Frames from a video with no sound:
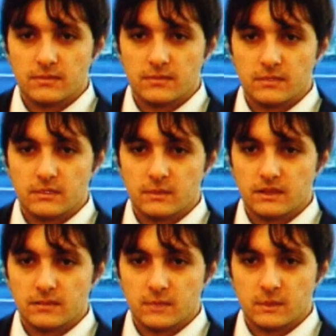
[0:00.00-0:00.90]
If you
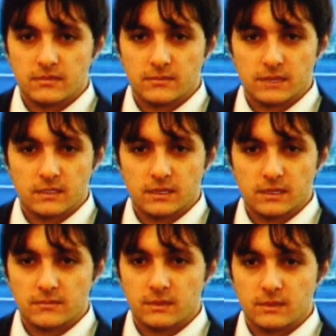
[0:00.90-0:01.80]
would like more
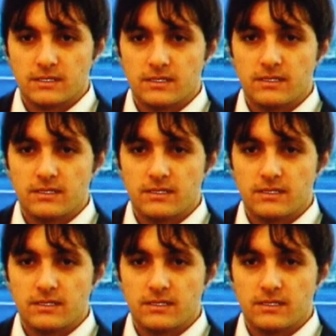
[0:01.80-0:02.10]
information about